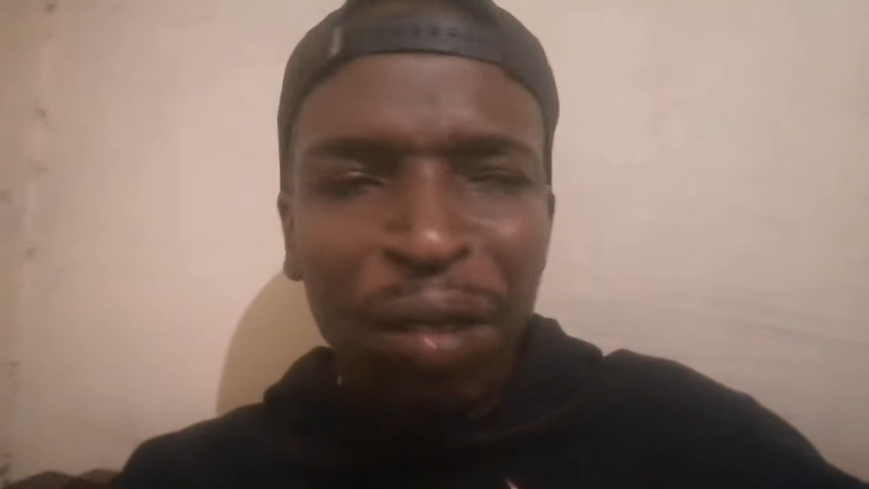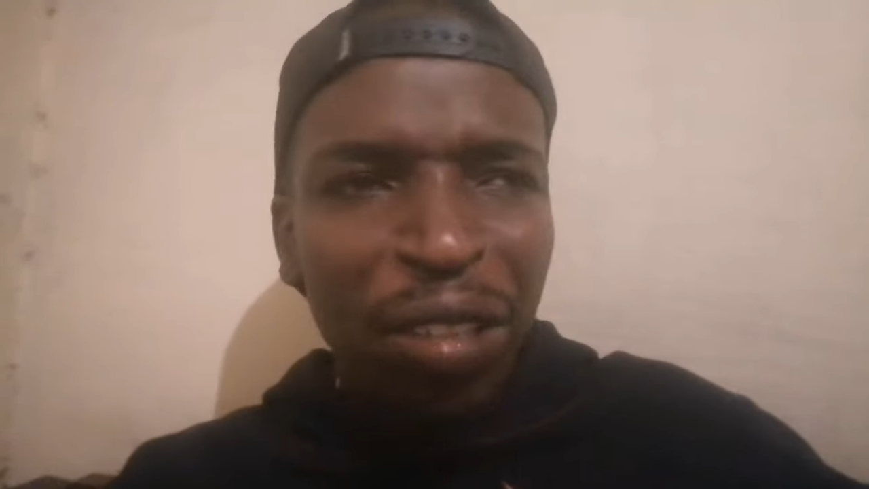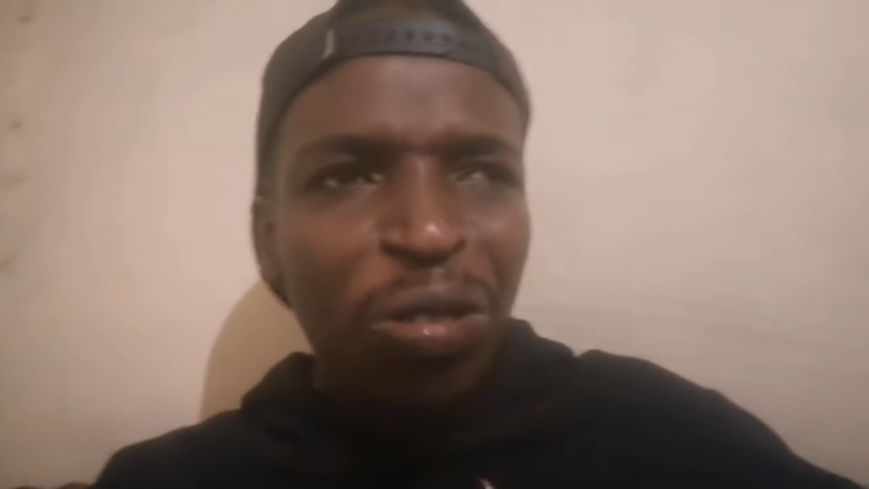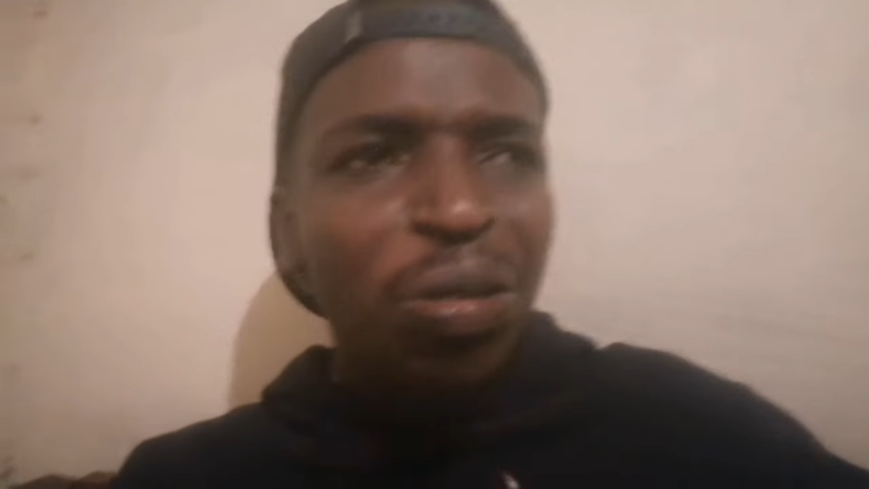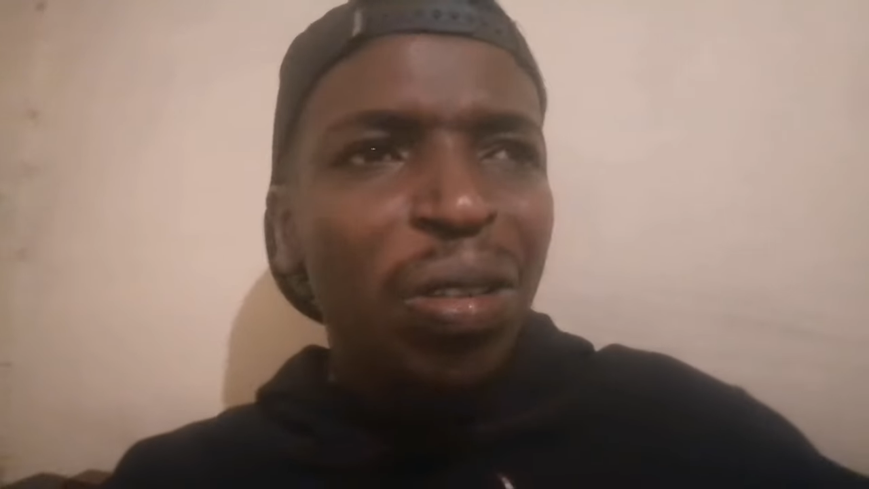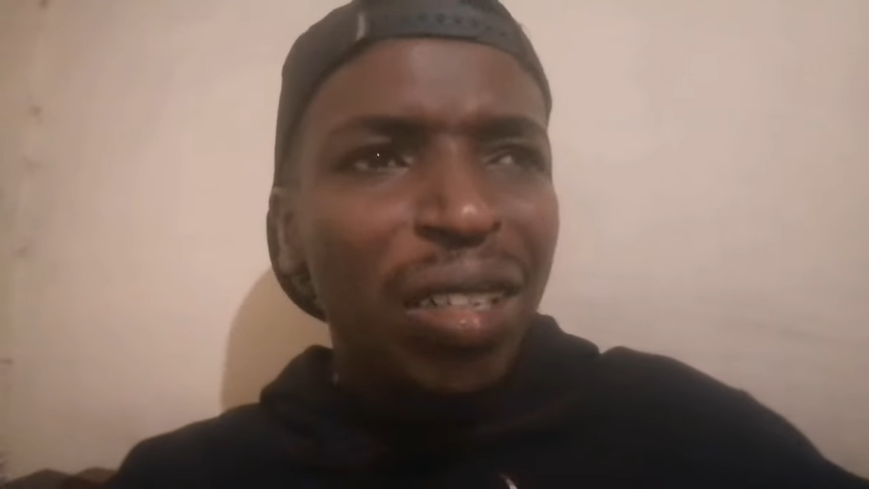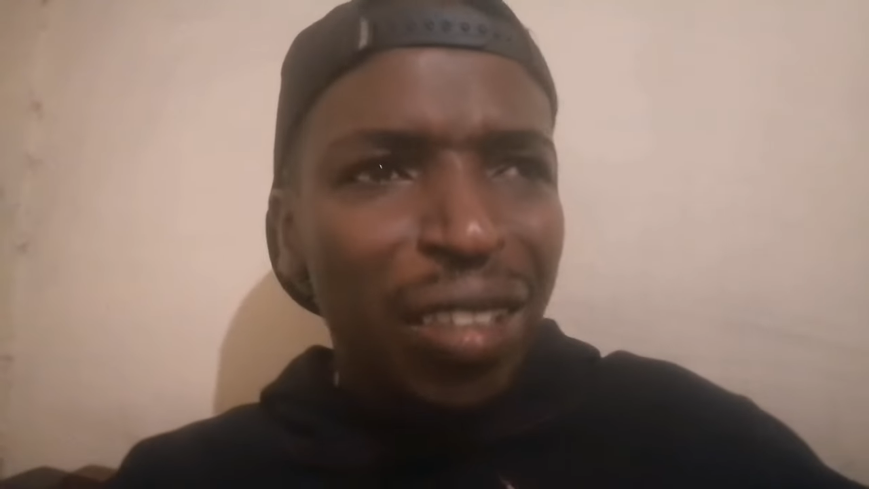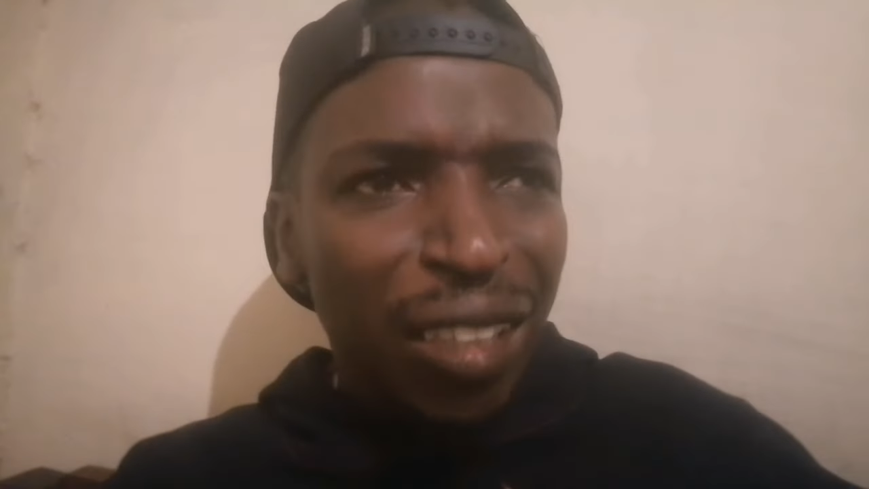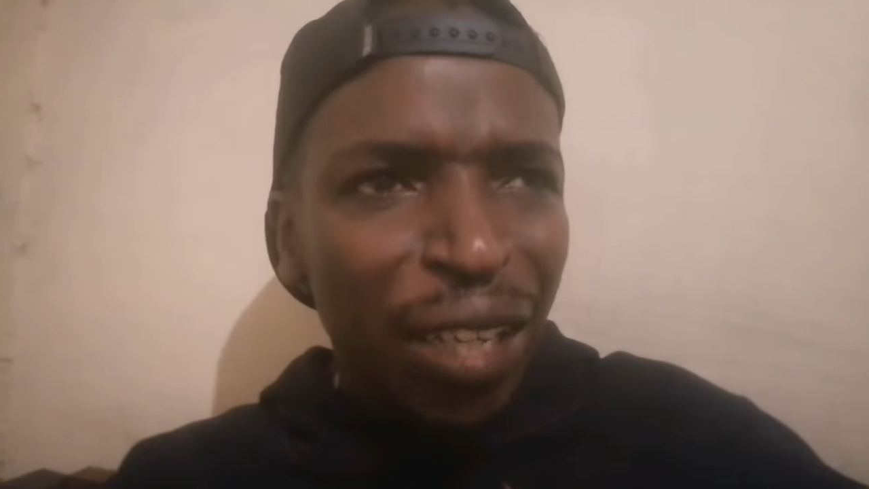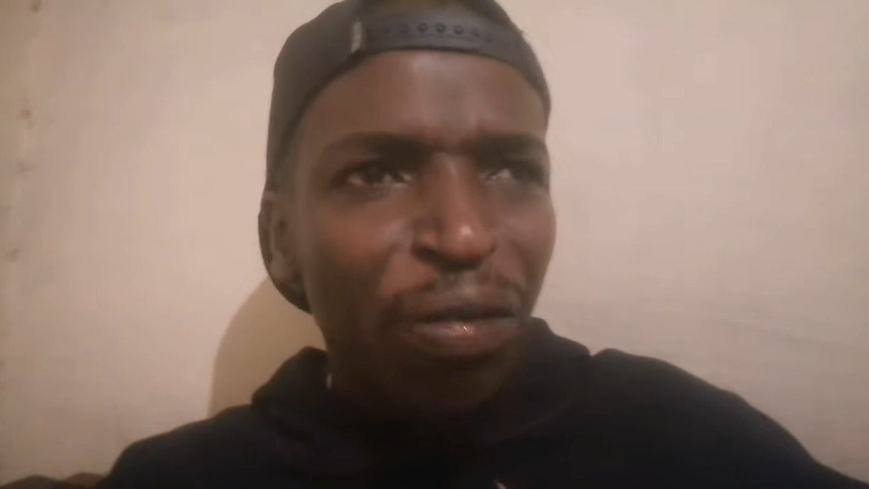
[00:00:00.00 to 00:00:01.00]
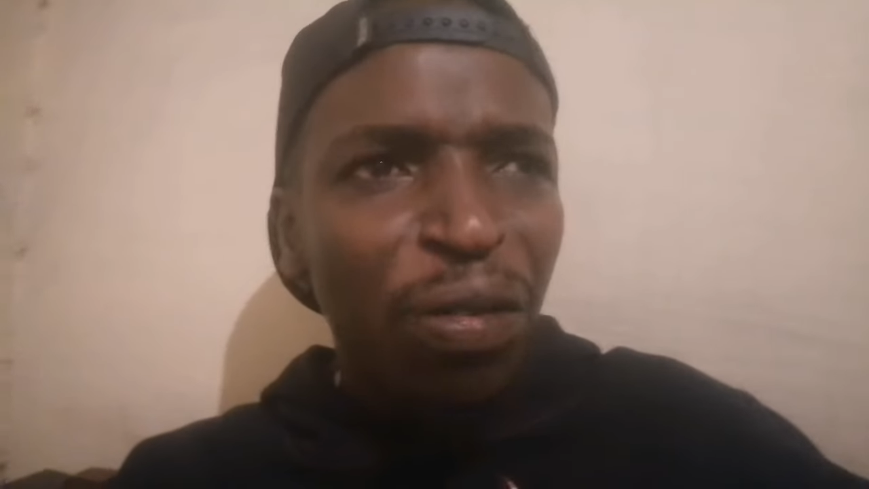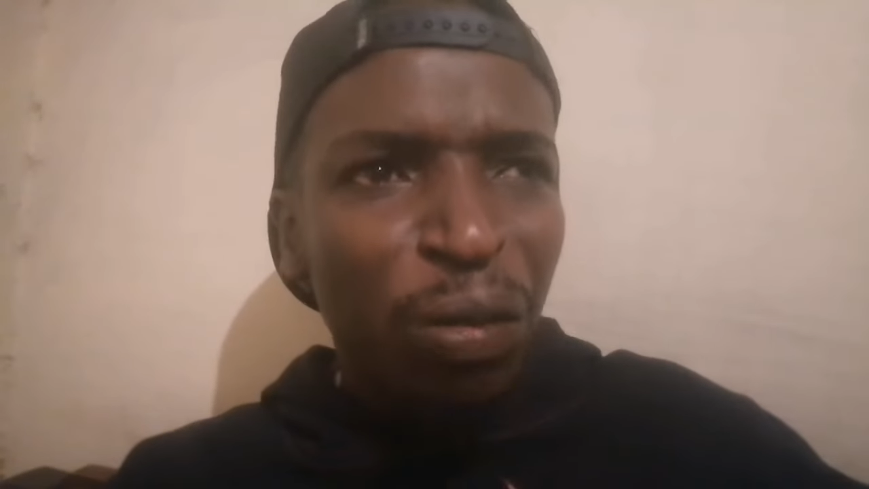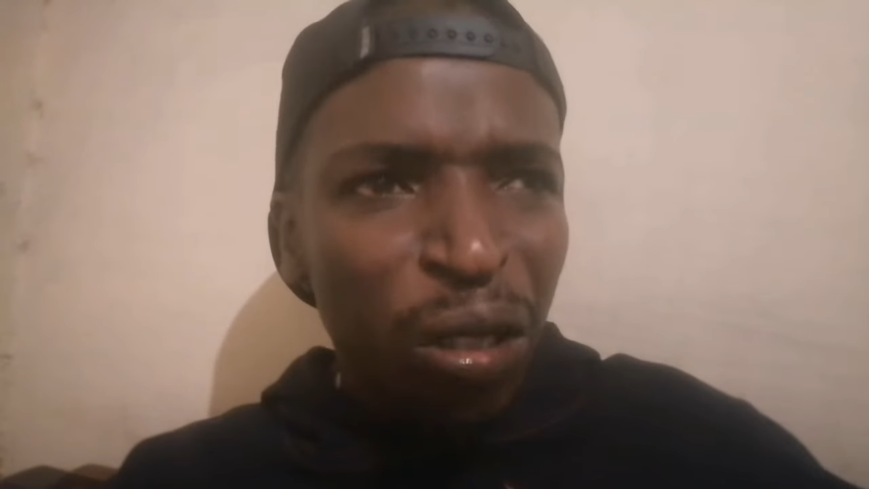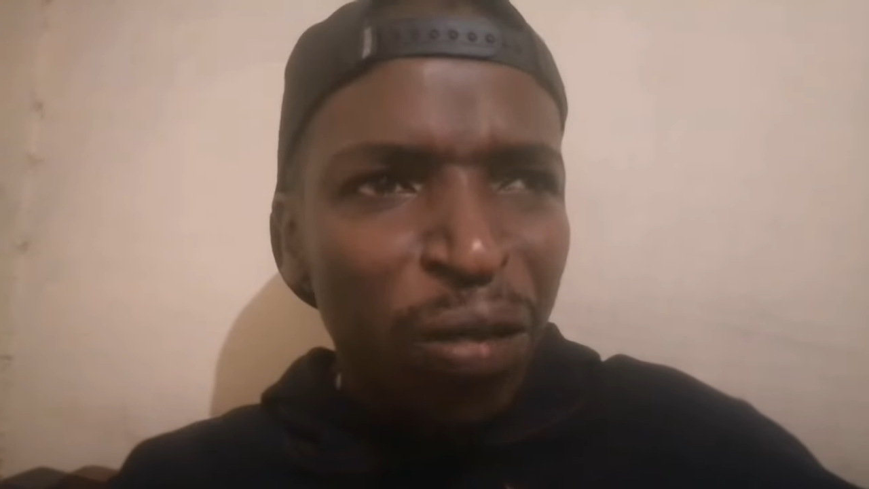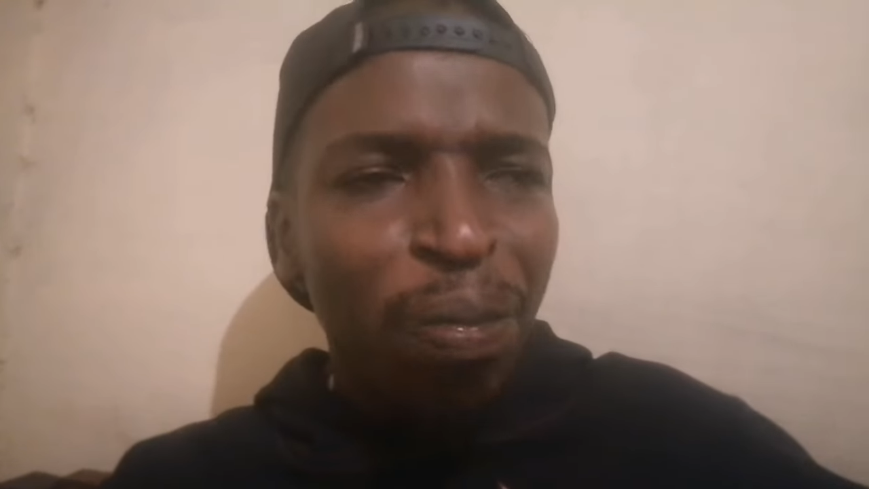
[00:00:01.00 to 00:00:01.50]
Please give
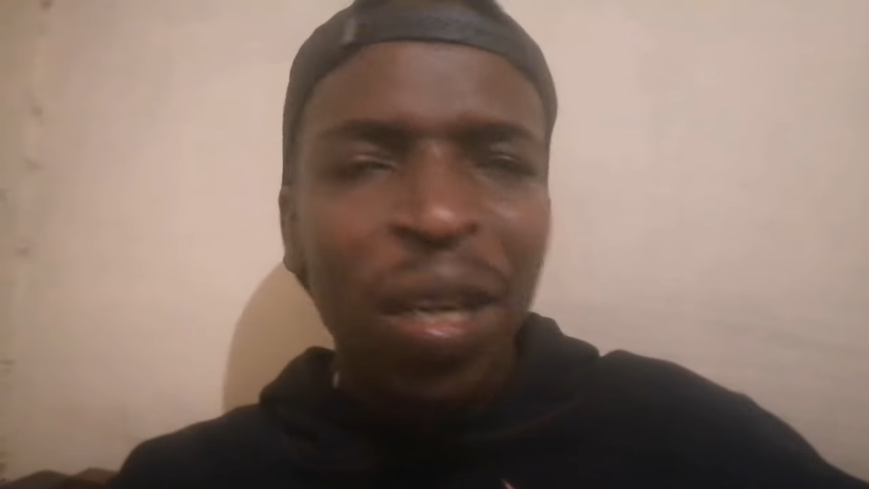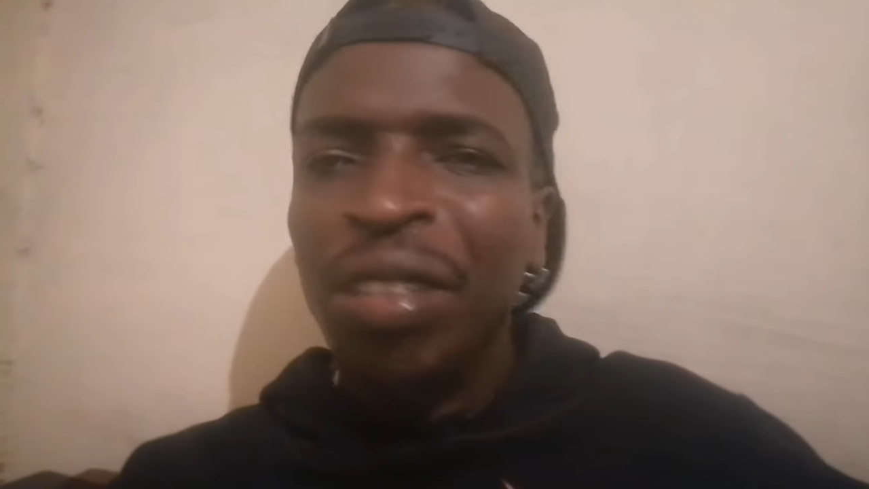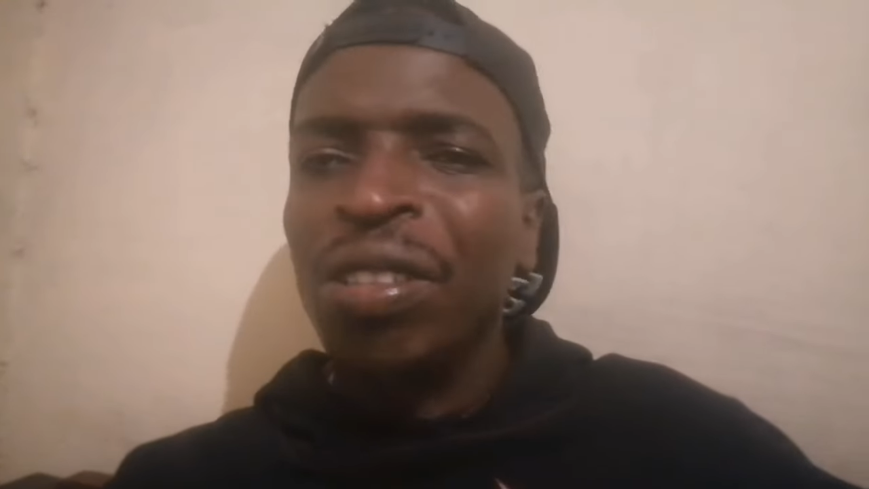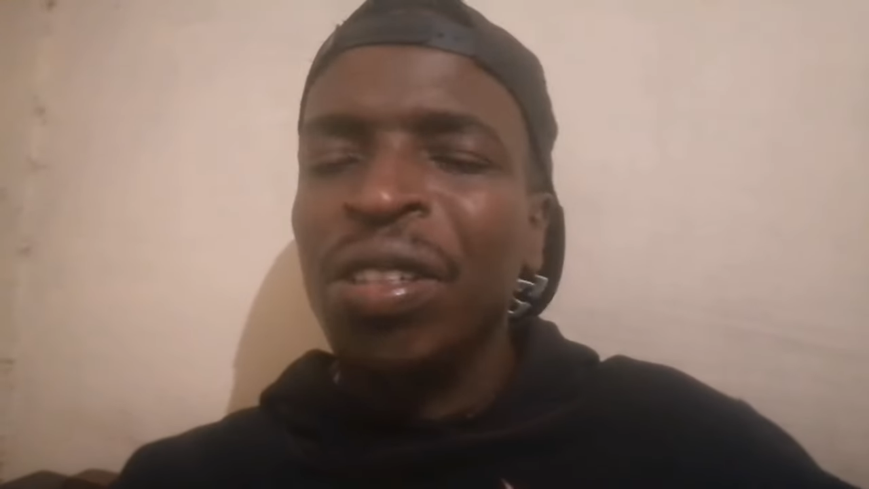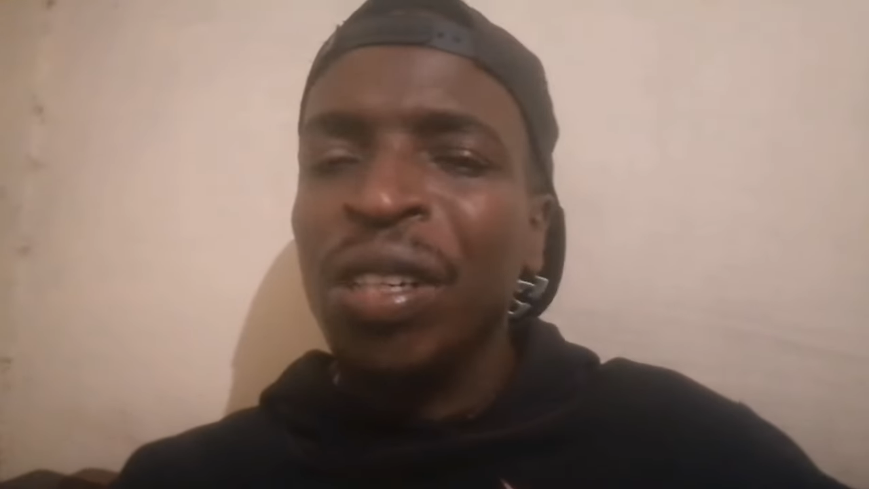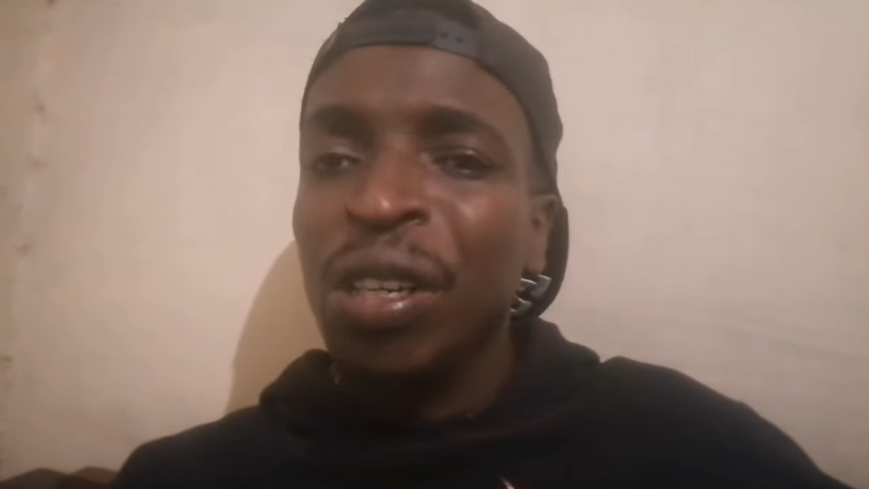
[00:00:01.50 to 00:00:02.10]
respect